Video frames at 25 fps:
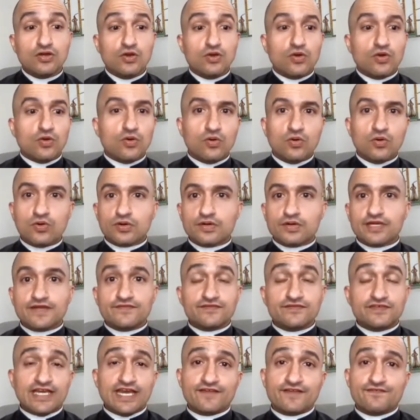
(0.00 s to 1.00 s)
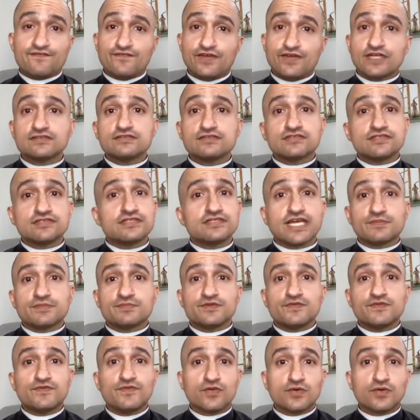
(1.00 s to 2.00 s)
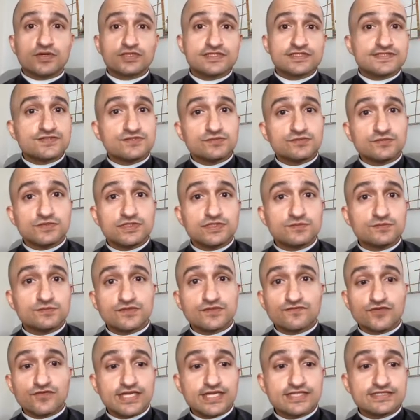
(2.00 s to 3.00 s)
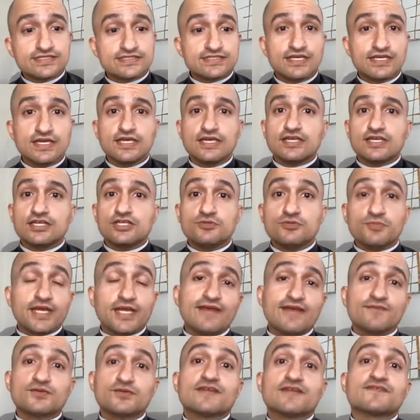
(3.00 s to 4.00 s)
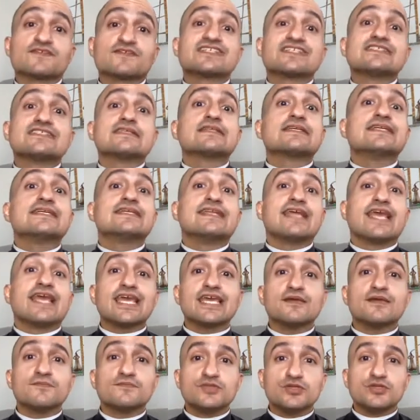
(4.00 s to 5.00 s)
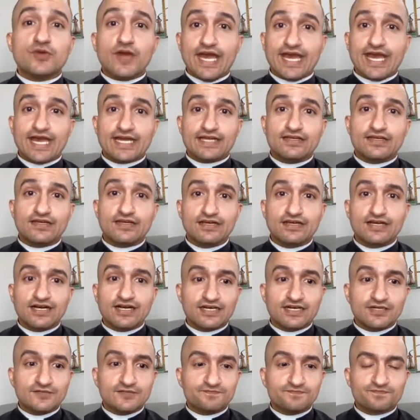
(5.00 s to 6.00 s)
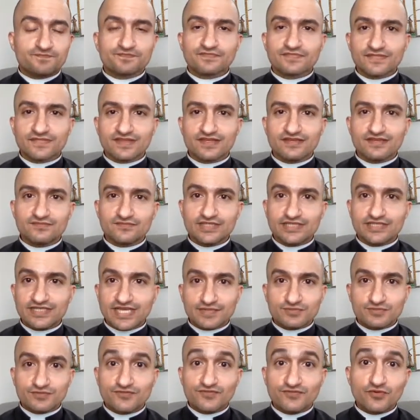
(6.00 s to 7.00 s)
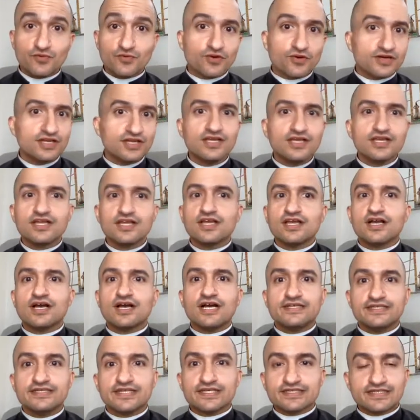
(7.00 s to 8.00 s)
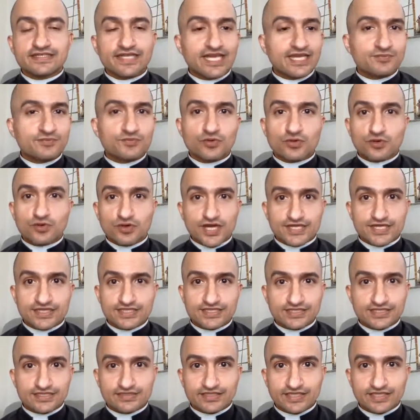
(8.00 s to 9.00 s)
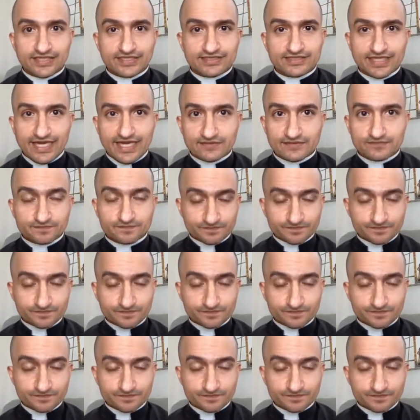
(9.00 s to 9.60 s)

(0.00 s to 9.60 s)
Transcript: Or if you had fun the night before in a Zoom meeting with friends, you might have whatever silly name you had the night before, a nickname or anything like that.